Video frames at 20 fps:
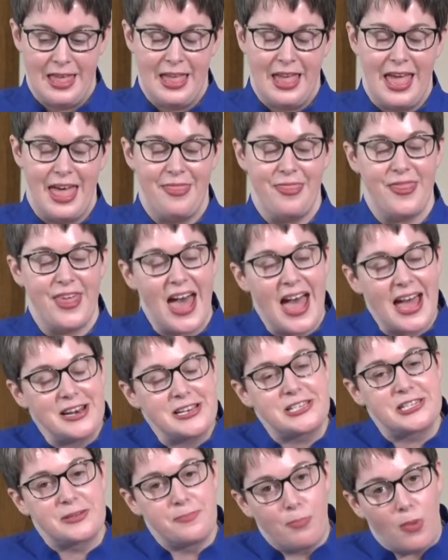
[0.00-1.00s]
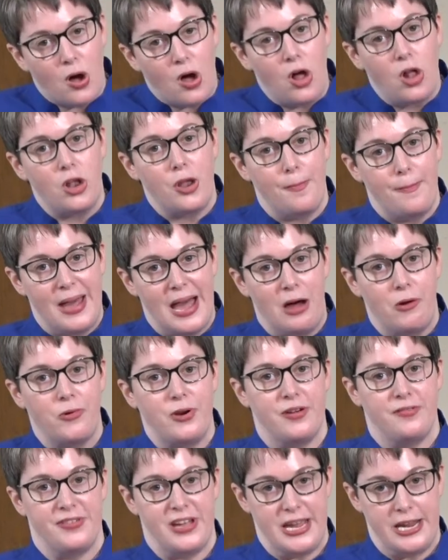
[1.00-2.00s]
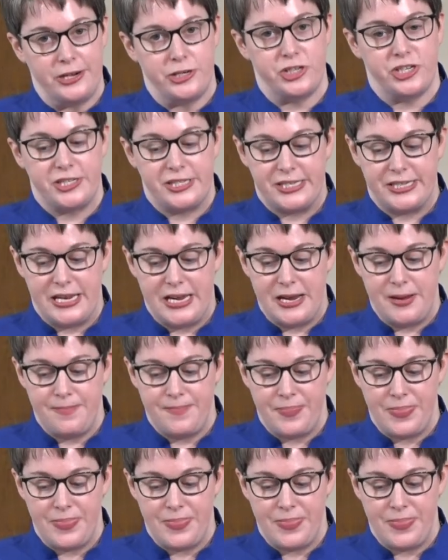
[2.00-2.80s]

And that small amount of agency